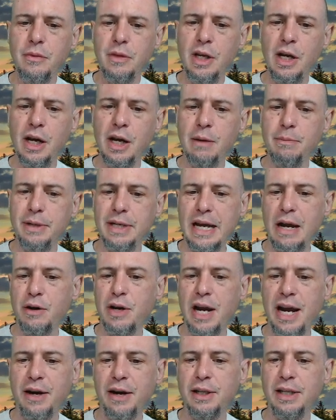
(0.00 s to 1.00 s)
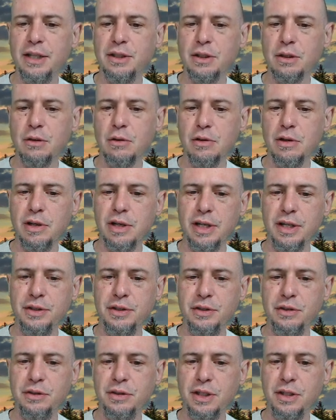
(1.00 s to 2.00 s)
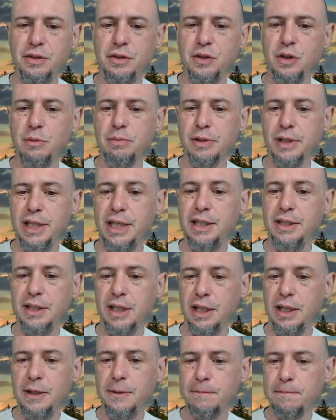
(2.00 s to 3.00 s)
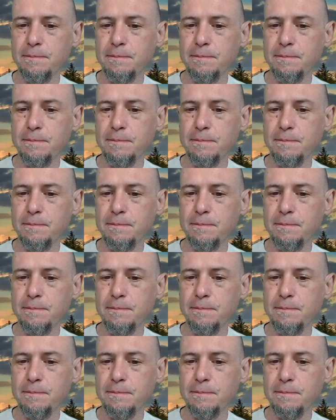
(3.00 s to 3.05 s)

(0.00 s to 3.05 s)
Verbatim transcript: Uh, but now calculate score is is super easy.